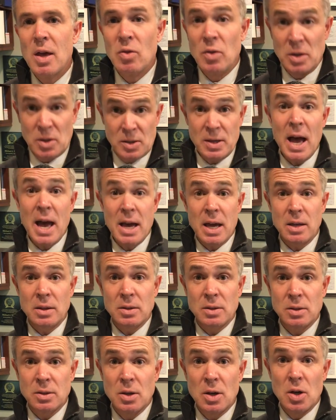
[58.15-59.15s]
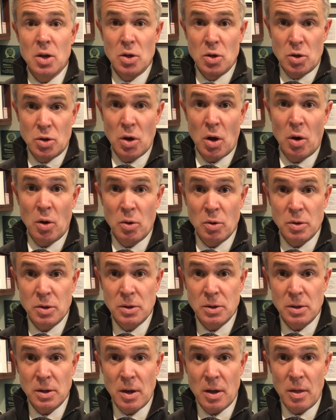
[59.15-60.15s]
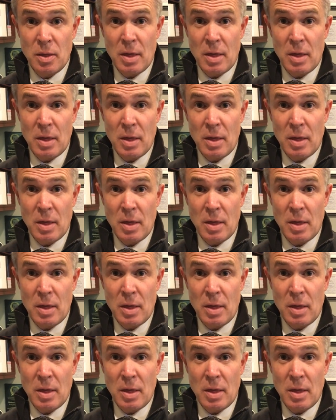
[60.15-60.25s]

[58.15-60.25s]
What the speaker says: The science shows